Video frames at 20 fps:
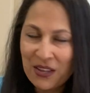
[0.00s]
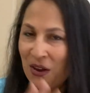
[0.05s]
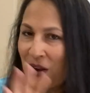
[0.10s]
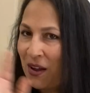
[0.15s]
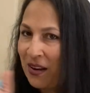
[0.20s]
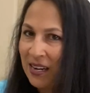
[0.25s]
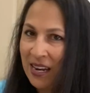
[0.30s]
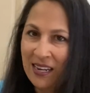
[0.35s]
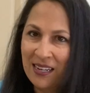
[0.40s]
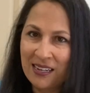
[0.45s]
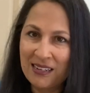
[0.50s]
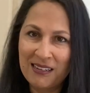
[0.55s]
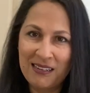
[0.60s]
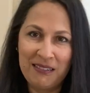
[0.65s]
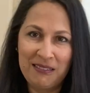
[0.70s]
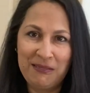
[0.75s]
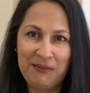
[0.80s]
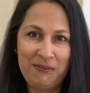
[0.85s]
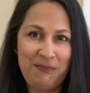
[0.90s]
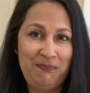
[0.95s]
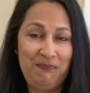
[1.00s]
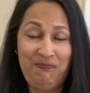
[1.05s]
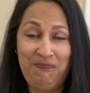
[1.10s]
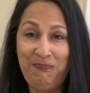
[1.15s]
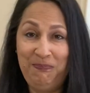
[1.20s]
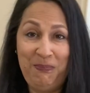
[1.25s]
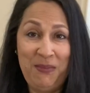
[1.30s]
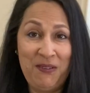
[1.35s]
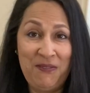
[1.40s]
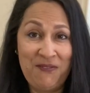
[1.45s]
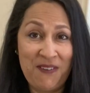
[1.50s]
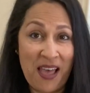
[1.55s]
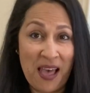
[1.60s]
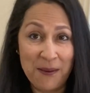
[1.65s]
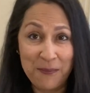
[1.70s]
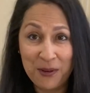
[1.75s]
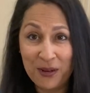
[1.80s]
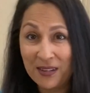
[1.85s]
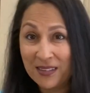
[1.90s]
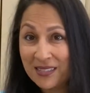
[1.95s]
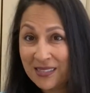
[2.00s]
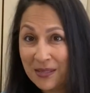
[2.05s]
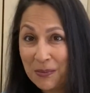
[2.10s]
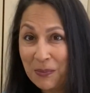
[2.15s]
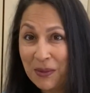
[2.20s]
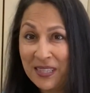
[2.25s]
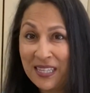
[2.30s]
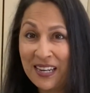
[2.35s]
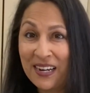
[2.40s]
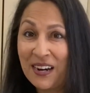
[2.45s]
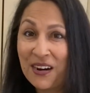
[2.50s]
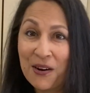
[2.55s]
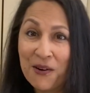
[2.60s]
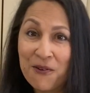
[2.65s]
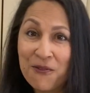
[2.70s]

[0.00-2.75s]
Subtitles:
on and it will be fabulous. But there are a